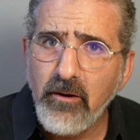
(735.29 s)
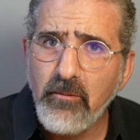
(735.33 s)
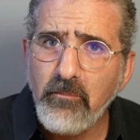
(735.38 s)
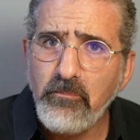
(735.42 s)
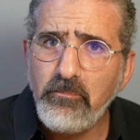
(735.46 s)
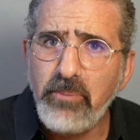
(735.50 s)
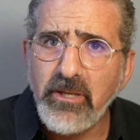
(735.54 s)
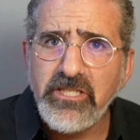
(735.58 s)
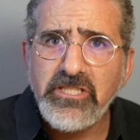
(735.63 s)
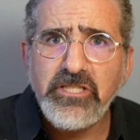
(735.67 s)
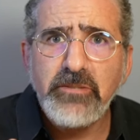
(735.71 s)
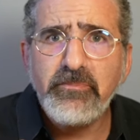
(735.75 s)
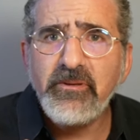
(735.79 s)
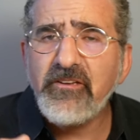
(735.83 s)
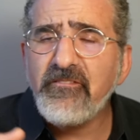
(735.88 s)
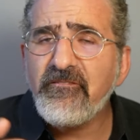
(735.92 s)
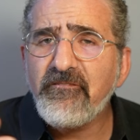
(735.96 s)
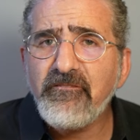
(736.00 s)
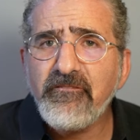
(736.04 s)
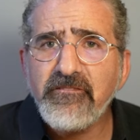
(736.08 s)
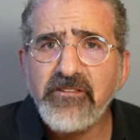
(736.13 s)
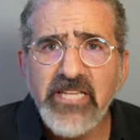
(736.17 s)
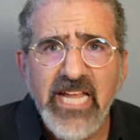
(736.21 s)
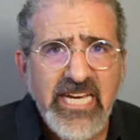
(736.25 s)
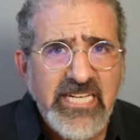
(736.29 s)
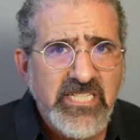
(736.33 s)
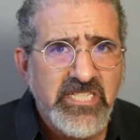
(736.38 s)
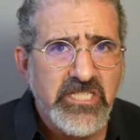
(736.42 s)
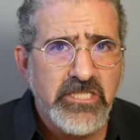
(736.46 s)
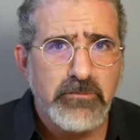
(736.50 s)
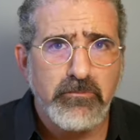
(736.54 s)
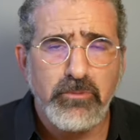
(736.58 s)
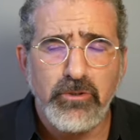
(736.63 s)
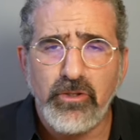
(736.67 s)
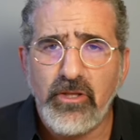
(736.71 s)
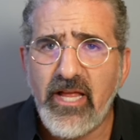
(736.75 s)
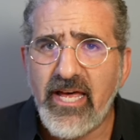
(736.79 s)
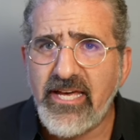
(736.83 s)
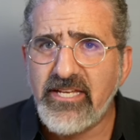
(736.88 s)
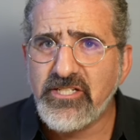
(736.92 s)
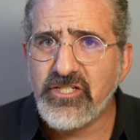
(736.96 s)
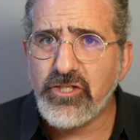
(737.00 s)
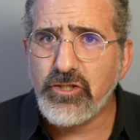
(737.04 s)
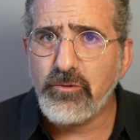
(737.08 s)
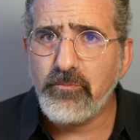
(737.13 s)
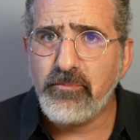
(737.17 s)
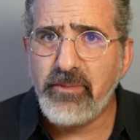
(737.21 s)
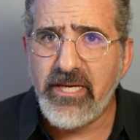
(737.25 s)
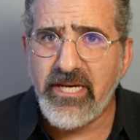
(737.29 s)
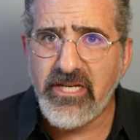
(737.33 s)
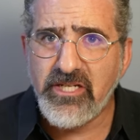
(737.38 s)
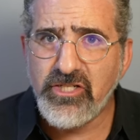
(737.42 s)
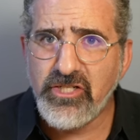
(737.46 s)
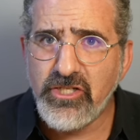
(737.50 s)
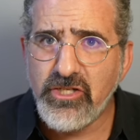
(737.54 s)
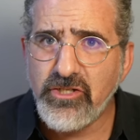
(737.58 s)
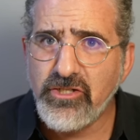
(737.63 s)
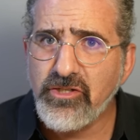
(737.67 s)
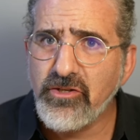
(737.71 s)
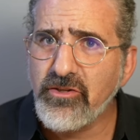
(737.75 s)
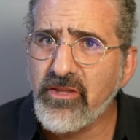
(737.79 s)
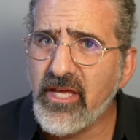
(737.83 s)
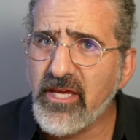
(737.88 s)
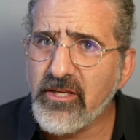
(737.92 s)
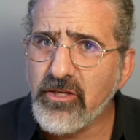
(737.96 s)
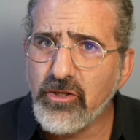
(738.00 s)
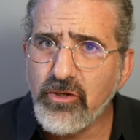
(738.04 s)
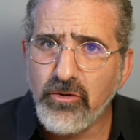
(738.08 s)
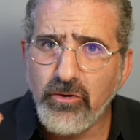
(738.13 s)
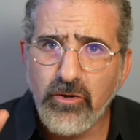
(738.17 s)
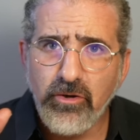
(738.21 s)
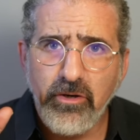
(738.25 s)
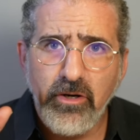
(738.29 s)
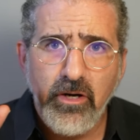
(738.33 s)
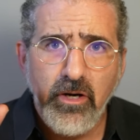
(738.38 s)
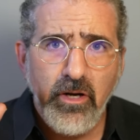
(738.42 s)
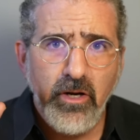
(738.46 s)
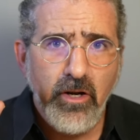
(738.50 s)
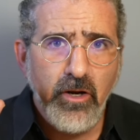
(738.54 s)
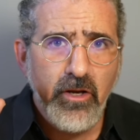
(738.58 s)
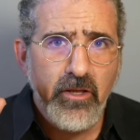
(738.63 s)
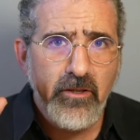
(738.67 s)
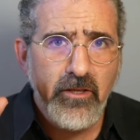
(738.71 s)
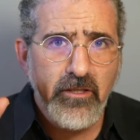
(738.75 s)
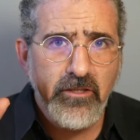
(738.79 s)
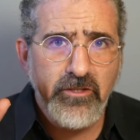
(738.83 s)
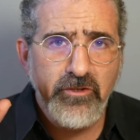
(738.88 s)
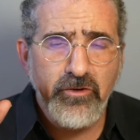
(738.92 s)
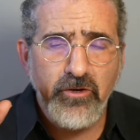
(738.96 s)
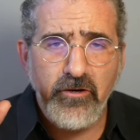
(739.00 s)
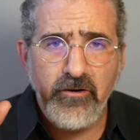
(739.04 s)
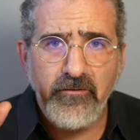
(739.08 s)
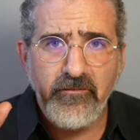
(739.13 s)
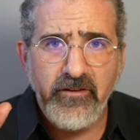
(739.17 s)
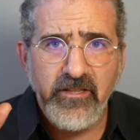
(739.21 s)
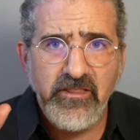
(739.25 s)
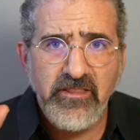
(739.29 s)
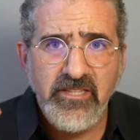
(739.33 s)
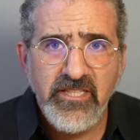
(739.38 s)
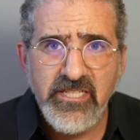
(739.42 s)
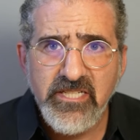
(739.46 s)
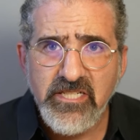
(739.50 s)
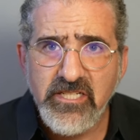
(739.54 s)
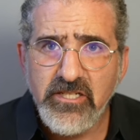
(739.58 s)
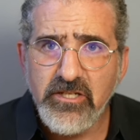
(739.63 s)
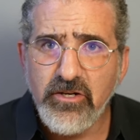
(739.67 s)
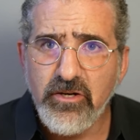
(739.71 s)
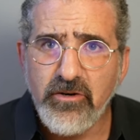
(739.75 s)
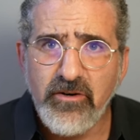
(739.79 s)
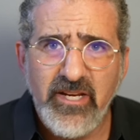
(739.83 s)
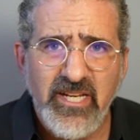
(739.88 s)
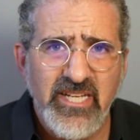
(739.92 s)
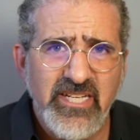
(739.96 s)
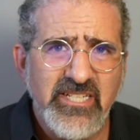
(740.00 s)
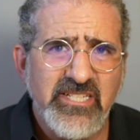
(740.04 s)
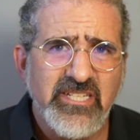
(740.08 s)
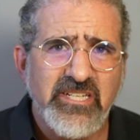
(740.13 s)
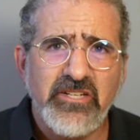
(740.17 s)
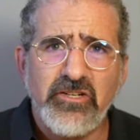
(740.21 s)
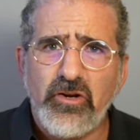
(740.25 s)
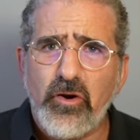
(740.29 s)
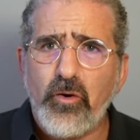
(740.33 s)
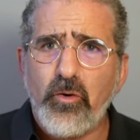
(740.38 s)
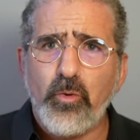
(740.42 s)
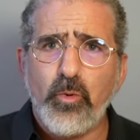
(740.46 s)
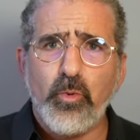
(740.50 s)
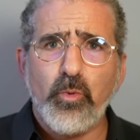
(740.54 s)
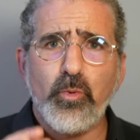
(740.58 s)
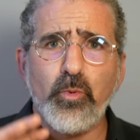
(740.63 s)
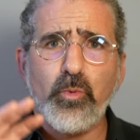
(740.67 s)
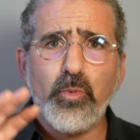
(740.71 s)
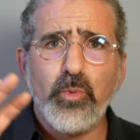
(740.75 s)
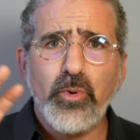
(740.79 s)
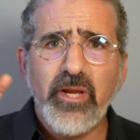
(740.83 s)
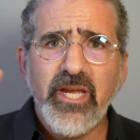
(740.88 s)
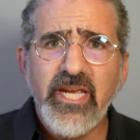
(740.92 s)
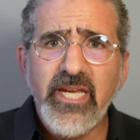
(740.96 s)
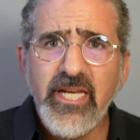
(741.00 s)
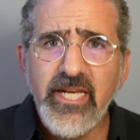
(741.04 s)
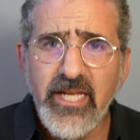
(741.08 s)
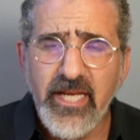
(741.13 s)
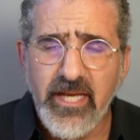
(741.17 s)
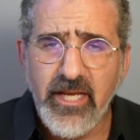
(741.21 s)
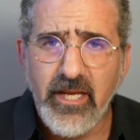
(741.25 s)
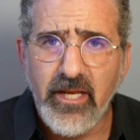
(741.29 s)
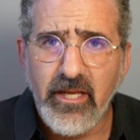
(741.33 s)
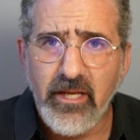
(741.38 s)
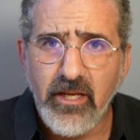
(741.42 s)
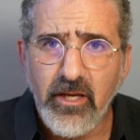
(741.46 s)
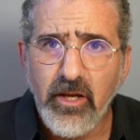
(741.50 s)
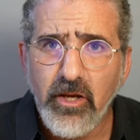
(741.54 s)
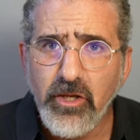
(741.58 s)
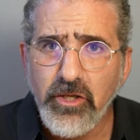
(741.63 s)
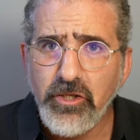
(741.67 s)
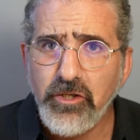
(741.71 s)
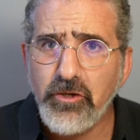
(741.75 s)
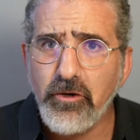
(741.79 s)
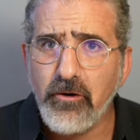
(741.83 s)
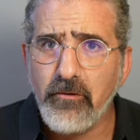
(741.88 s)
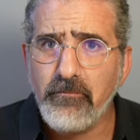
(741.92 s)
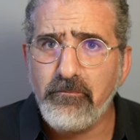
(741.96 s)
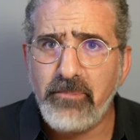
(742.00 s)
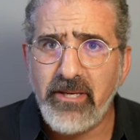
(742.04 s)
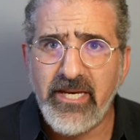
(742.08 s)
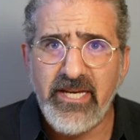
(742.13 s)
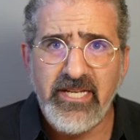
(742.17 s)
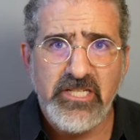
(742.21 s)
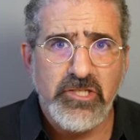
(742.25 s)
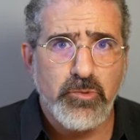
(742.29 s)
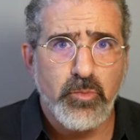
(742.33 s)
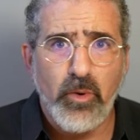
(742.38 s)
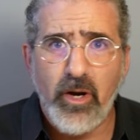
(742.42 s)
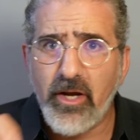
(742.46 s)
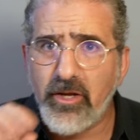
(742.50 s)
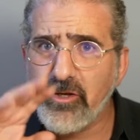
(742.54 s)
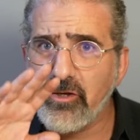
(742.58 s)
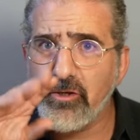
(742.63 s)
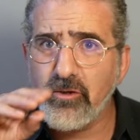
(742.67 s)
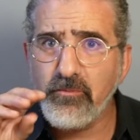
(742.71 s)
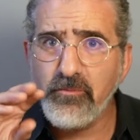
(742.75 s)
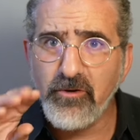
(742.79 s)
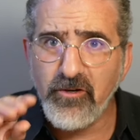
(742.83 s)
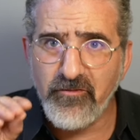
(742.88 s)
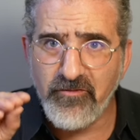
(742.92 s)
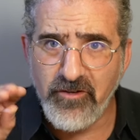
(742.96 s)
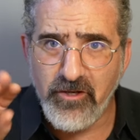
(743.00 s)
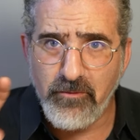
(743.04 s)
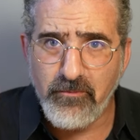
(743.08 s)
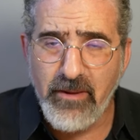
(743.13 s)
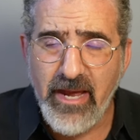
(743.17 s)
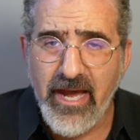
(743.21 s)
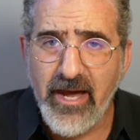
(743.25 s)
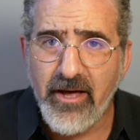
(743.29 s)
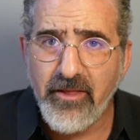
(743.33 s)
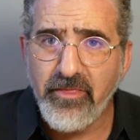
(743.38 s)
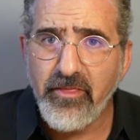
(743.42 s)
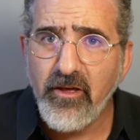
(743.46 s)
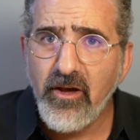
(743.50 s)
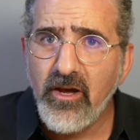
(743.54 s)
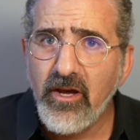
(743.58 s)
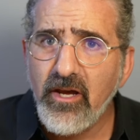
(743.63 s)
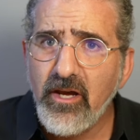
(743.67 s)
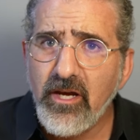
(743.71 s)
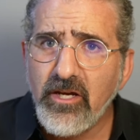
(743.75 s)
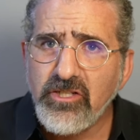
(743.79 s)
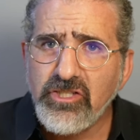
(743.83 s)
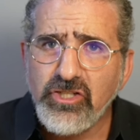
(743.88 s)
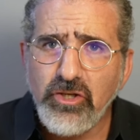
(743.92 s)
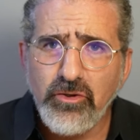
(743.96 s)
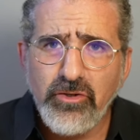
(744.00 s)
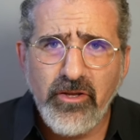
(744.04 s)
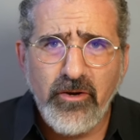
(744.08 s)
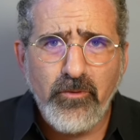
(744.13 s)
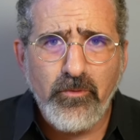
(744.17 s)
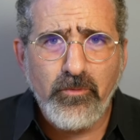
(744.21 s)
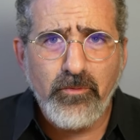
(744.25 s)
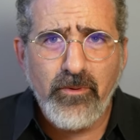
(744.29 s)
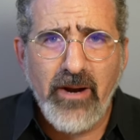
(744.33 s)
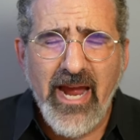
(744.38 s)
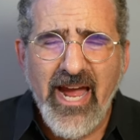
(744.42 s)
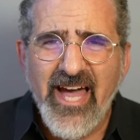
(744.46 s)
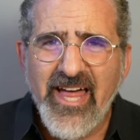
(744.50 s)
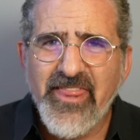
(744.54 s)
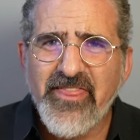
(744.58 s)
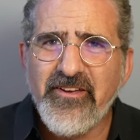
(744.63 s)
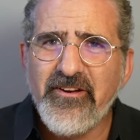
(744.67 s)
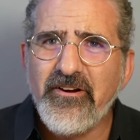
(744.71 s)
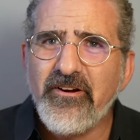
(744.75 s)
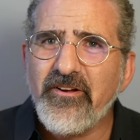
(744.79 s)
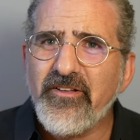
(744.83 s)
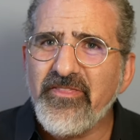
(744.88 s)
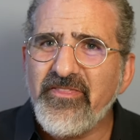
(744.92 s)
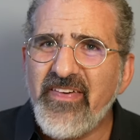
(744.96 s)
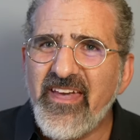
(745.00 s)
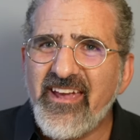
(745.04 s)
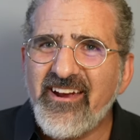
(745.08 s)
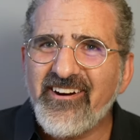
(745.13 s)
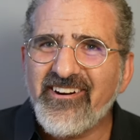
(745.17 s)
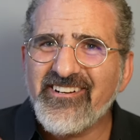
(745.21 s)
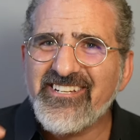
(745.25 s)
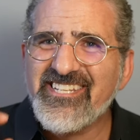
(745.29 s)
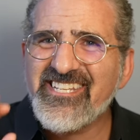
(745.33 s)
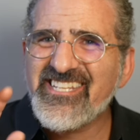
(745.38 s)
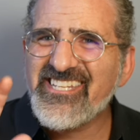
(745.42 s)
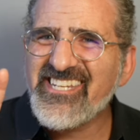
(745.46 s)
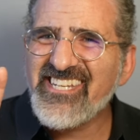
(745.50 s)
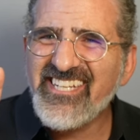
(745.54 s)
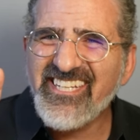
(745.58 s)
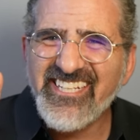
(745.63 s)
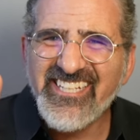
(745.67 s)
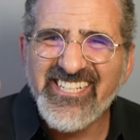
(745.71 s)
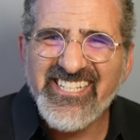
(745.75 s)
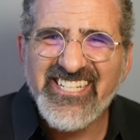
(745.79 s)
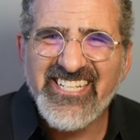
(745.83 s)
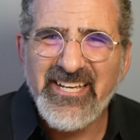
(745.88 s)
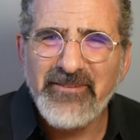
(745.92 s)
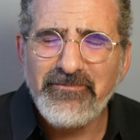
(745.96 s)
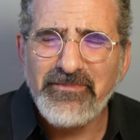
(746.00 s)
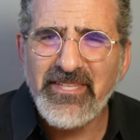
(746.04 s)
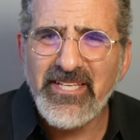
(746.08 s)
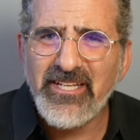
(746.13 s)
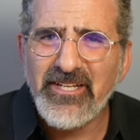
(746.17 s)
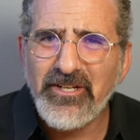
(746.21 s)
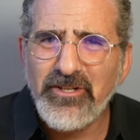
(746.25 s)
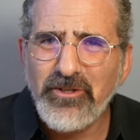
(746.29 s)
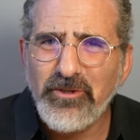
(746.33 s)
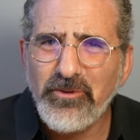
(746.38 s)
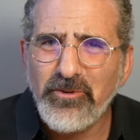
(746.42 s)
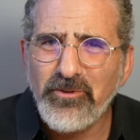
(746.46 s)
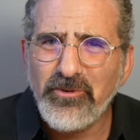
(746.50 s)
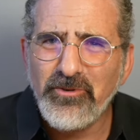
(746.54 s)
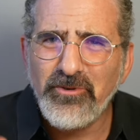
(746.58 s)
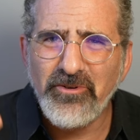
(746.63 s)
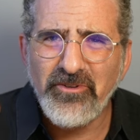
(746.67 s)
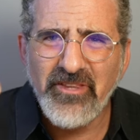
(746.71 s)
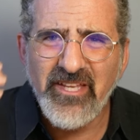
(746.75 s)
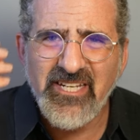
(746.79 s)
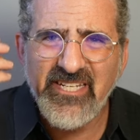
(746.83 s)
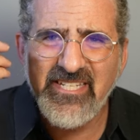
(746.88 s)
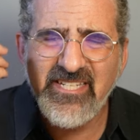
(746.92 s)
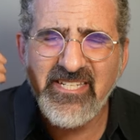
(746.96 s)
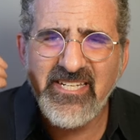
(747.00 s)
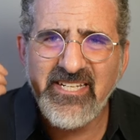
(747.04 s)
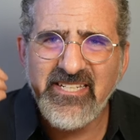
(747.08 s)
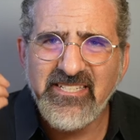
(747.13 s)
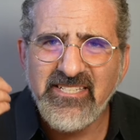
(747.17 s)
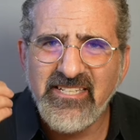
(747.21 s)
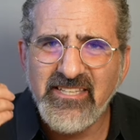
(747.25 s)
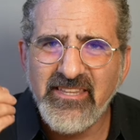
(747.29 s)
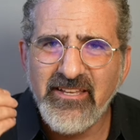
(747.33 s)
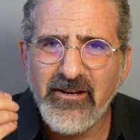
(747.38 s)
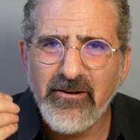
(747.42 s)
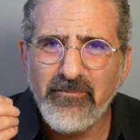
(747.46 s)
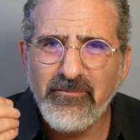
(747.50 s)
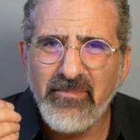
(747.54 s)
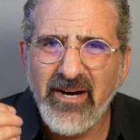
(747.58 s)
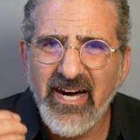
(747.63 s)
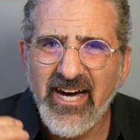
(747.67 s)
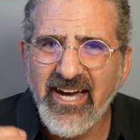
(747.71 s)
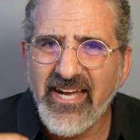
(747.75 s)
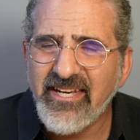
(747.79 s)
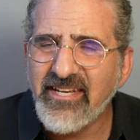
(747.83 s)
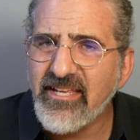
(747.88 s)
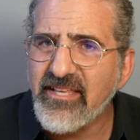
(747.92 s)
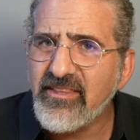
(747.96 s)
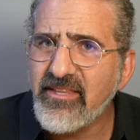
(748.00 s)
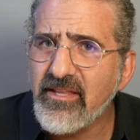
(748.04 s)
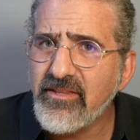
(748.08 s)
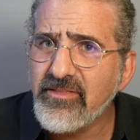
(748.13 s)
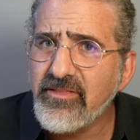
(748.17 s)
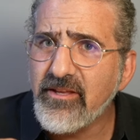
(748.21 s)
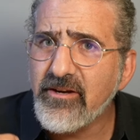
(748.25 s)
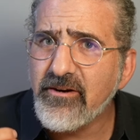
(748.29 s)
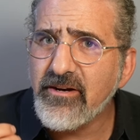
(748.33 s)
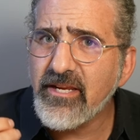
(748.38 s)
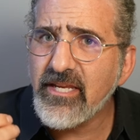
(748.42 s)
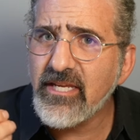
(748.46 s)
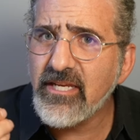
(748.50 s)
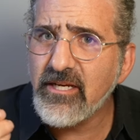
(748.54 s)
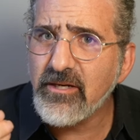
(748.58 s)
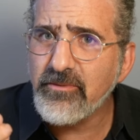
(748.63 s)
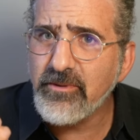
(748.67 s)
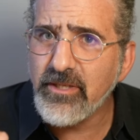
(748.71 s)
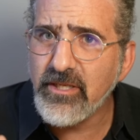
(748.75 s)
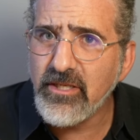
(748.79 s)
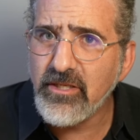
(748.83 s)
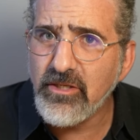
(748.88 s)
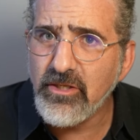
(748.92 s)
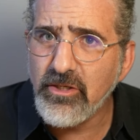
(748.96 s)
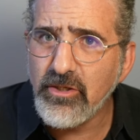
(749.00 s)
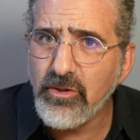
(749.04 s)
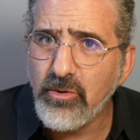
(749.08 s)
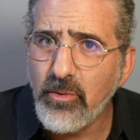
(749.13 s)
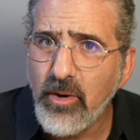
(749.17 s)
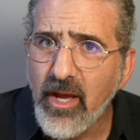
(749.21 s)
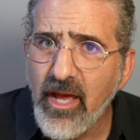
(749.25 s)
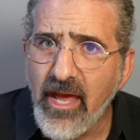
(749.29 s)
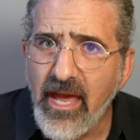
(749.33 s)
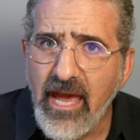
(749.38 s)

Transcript: but to be flexible as you pitch so that your listener isn't reading your pitch while you move your mouth, so that rather they are seeing something cool that sticks in their mind and then they're hearing you.